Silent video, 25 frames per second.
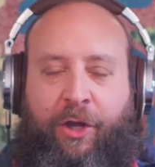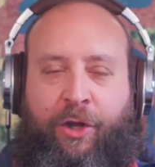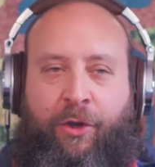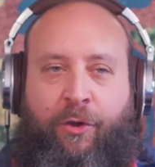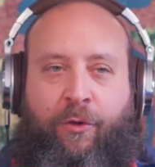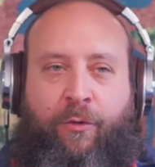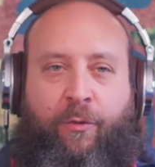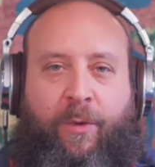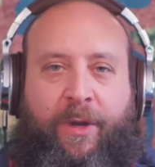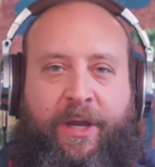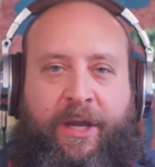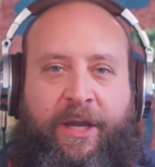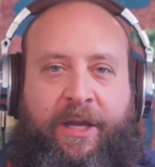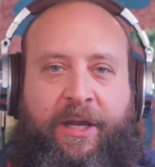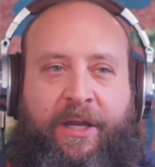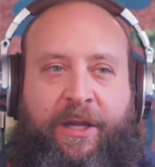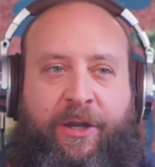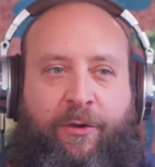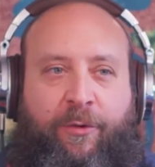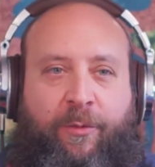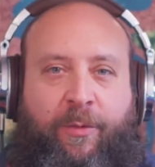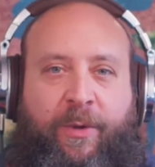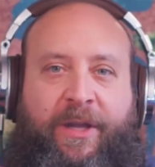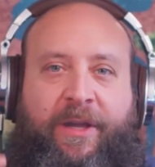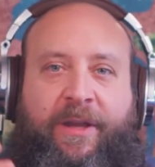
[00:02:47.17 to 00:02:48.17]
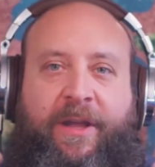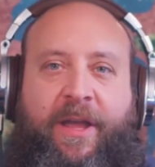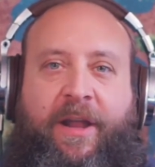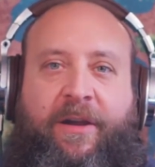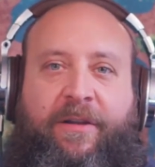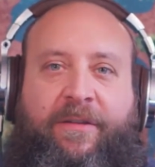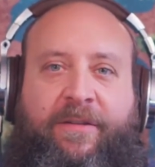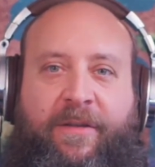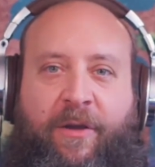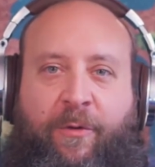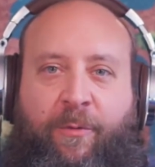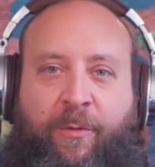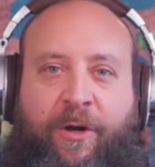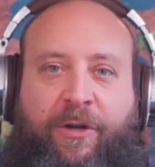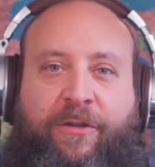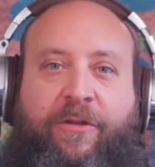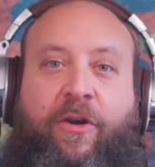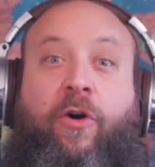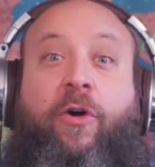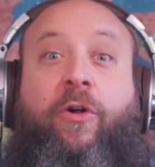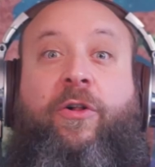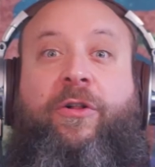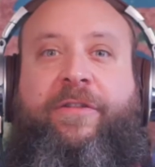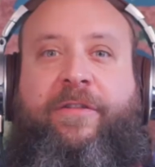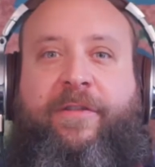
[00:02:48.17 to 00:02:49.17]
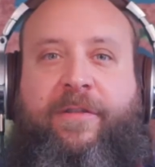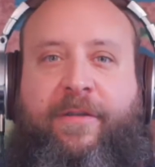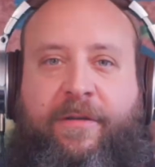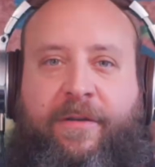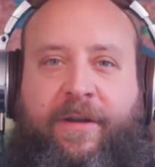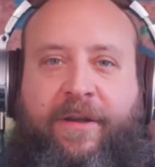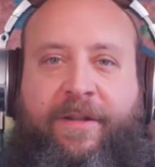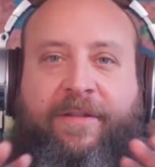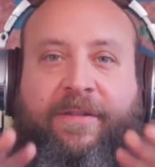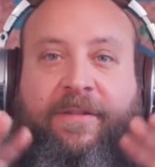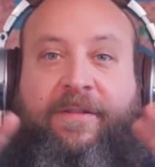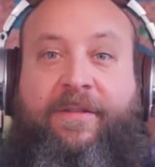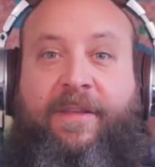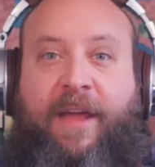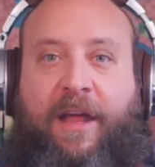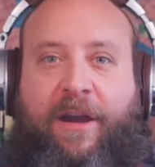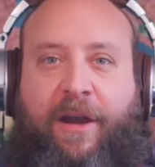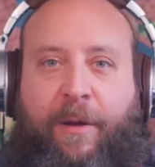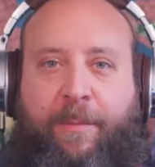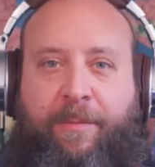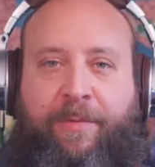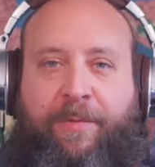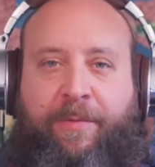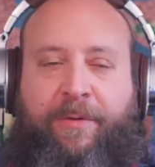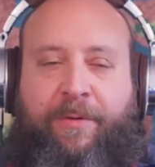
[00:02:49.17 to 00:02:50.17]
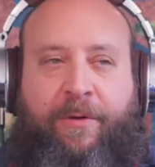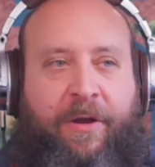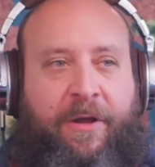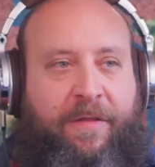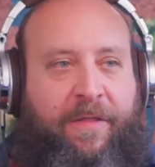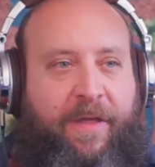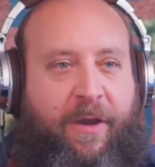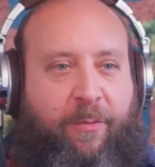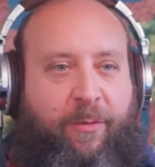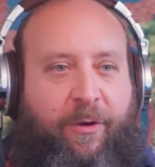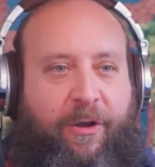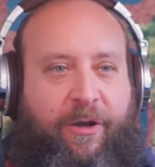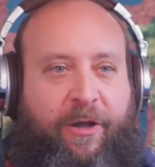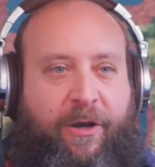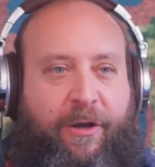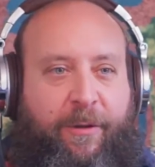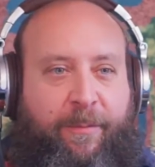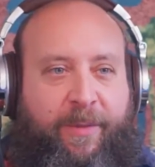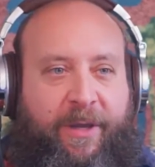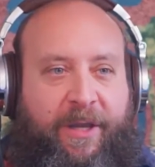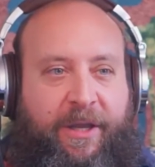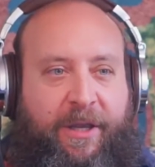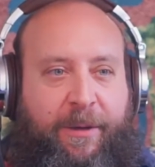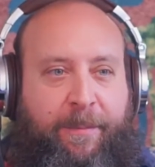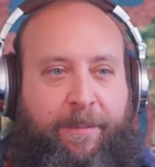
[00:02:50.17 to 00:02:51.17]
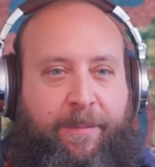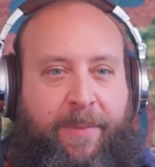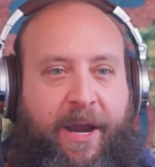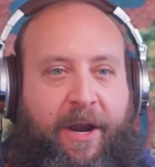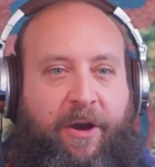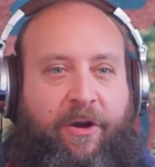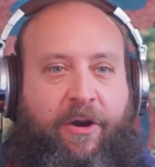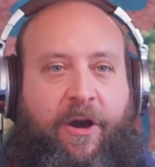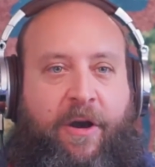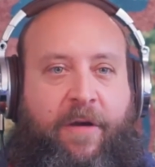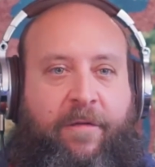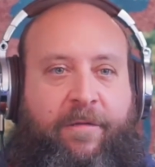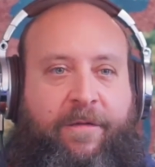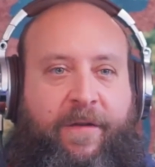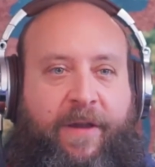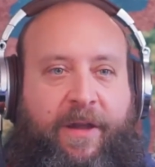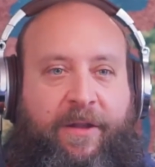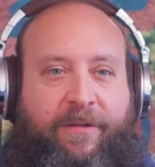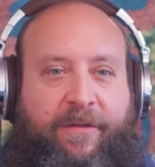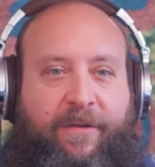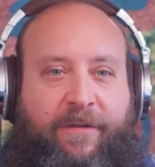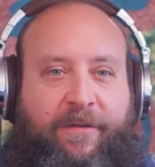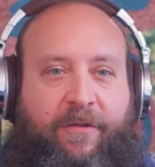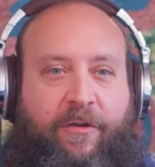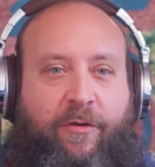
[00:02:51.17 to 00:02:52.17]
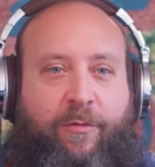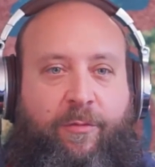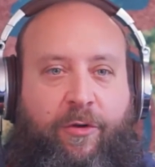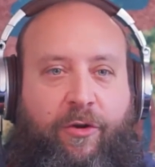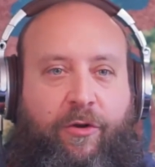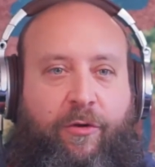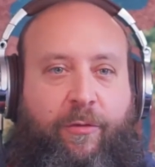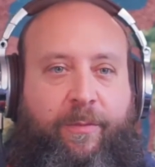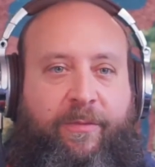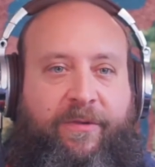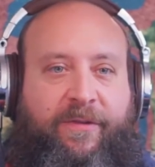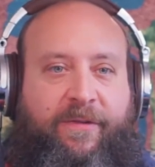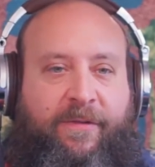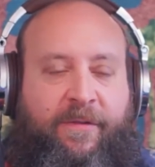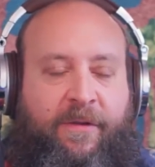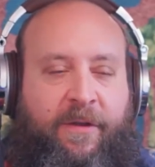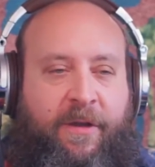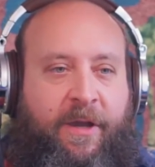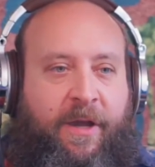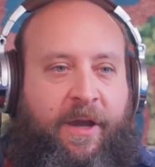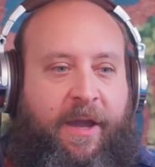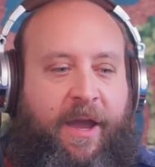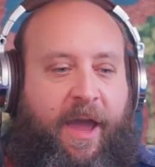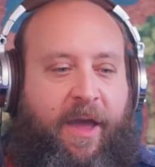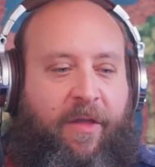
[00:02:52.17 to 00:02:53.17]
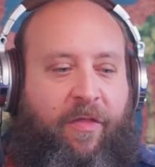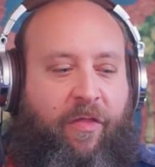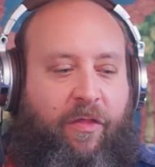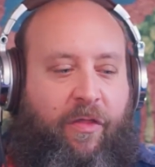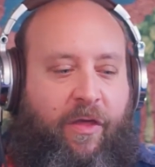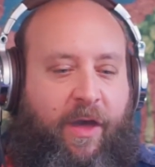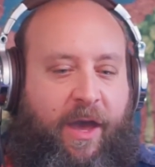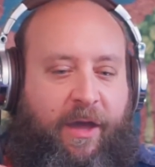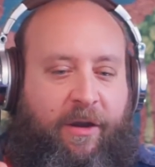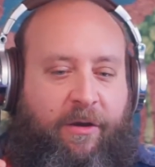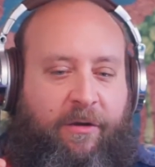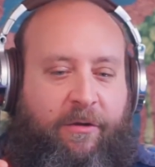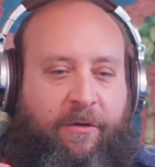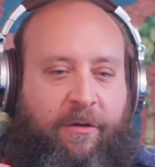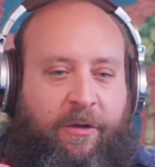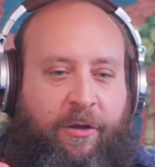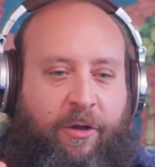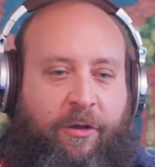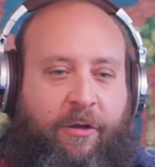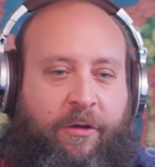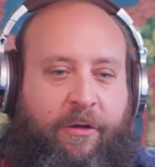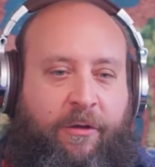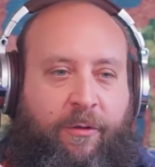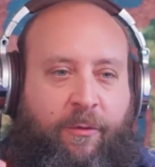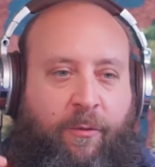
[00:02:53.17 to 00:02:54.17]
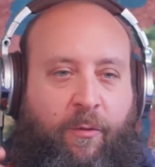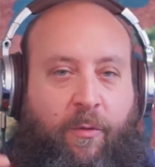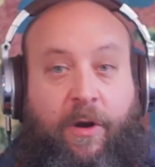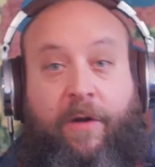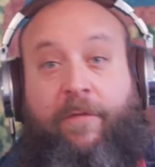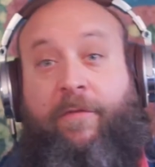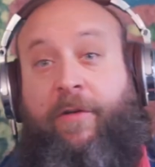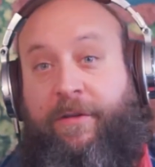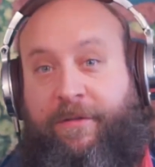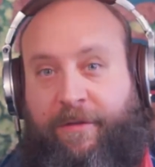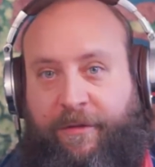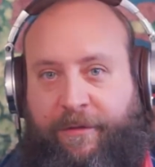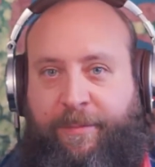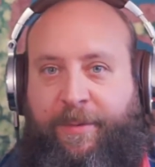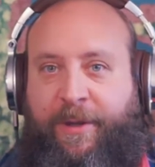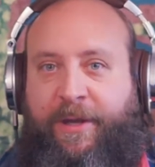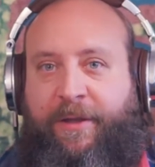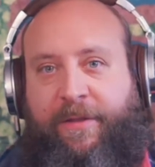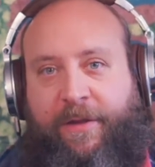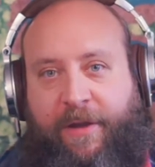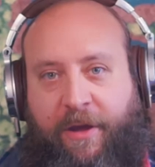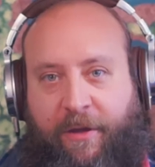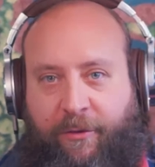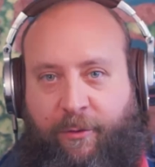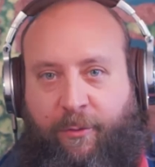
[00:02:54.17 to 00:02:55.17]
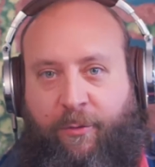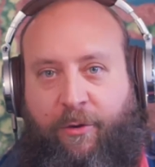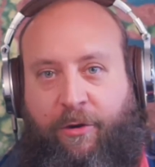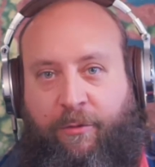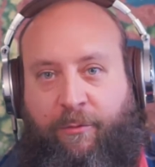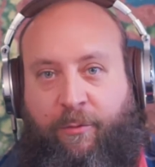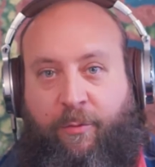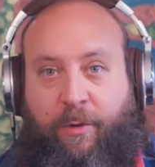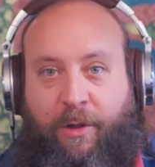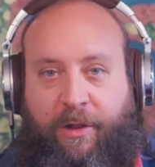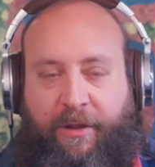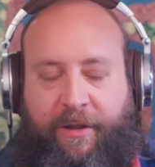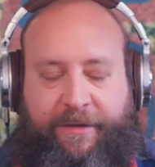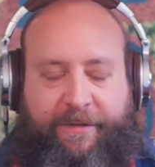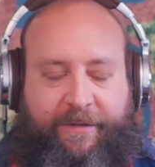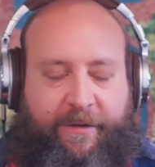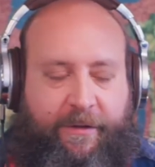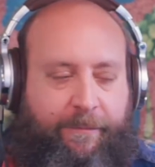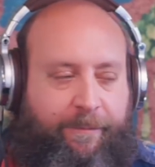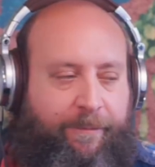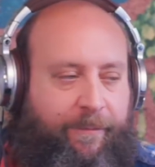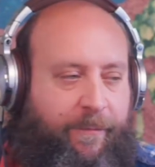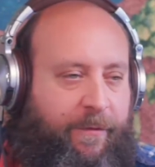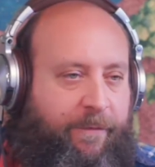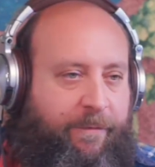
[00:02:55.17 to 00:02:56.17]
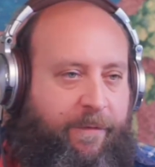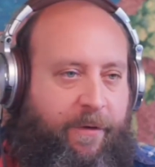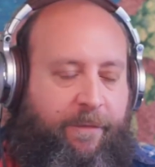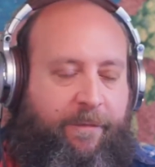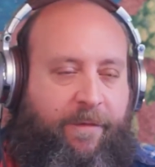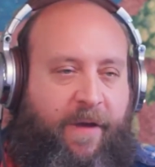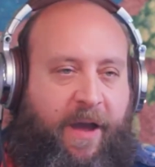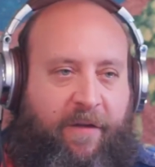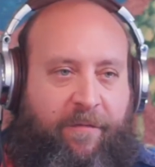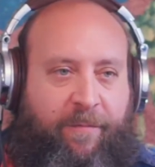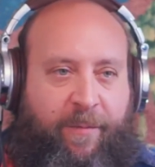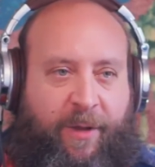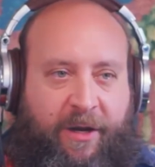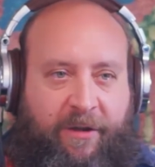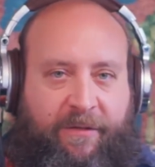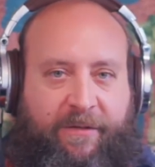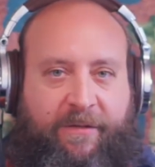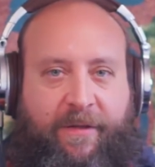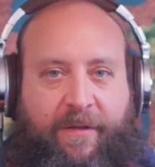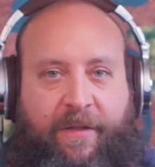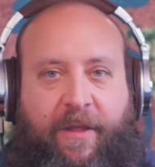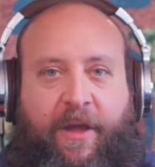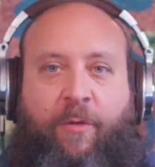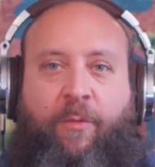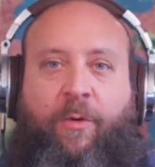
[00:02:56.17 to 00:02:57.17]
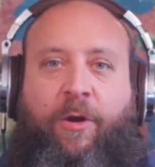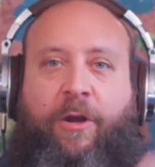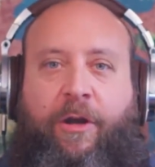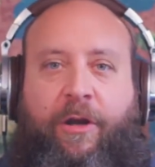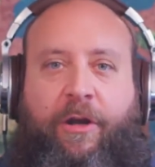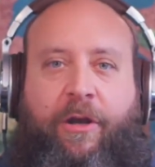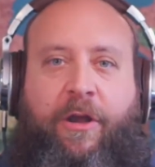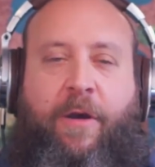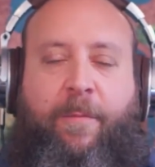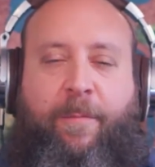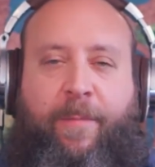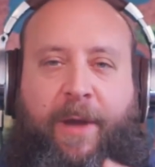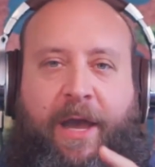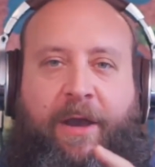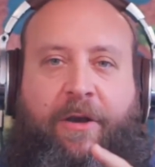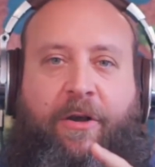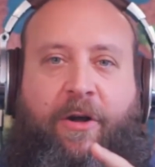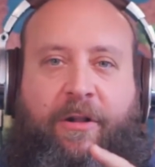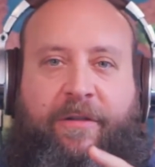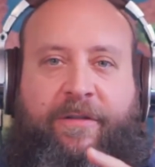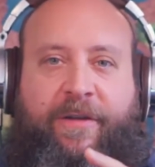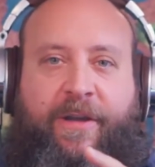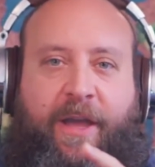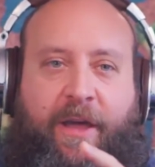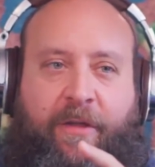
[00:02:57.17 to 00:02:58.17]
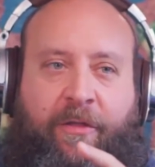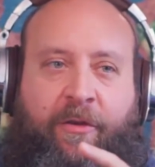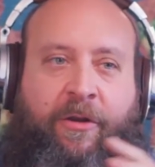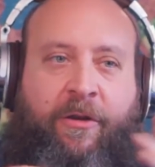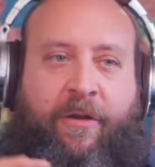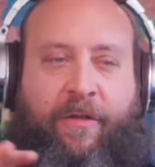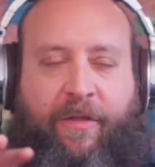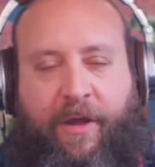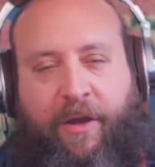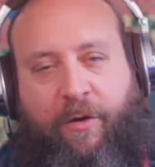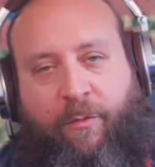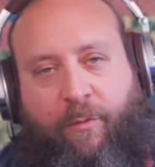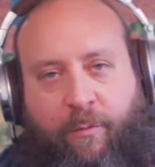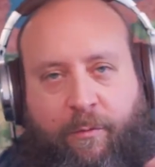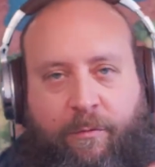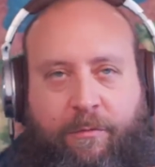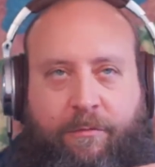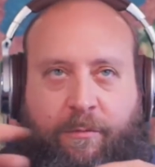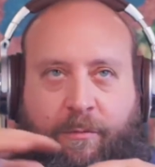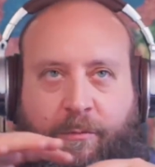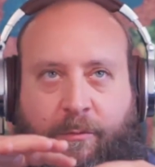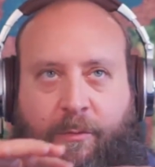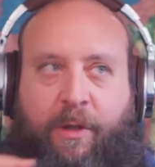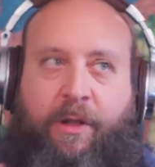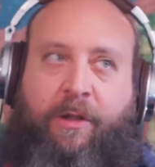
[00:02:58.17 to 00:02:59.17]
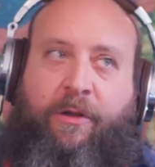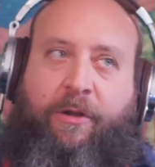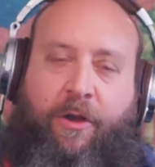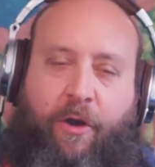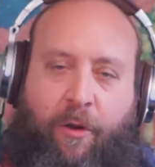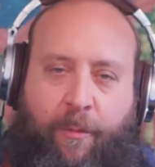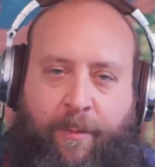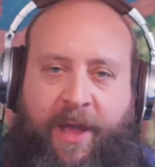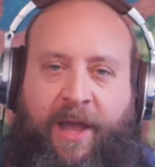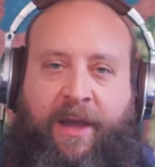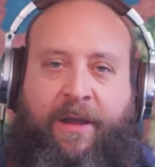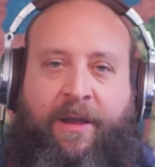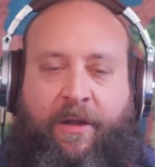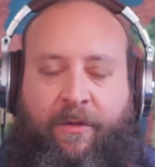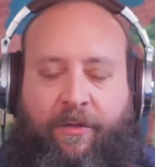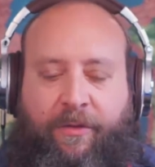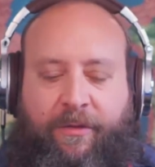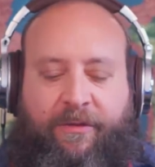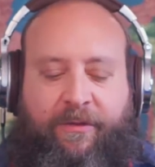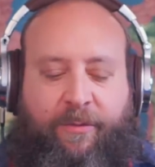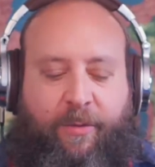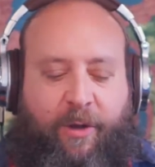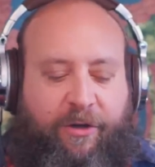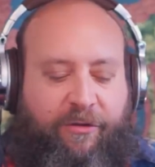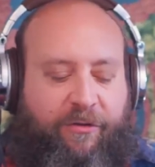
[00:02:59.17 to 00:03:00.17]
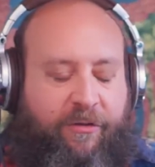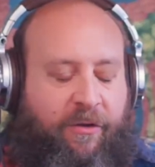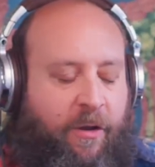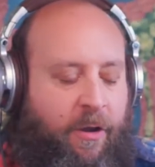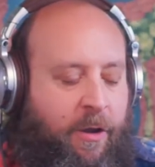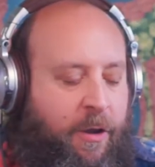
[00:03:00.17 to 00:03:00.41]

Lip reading: we're told, it's set up that we're going to be paired off into Zoom rooms, and then one of us will speak, the other one will listen for 5 minutes, and then we're going to come back all together, and then we'll go back out and switch.